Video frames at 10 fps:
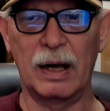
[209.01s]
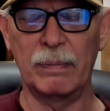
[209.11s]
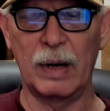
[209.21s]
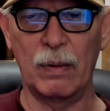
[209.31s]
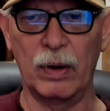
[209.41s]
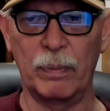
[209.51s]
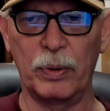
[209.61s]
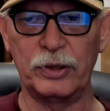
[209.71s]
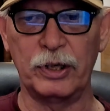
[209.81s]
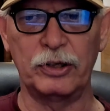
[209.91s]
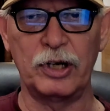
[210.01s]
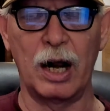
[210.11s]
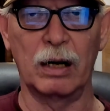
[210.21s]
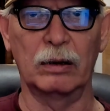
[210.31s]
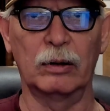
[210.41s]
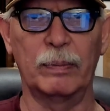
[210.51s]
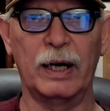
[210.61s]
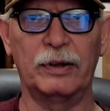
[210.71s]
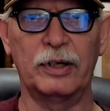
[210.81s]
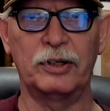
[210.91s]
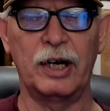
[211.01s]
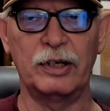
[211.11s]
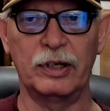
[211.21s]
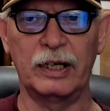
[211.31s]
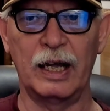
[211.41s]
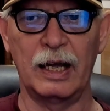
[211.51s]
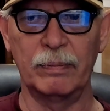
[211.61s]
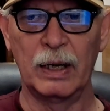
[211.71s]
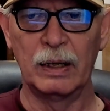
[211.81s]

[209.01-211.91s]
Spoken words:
I want to push this channel a little bit at this stage of the game.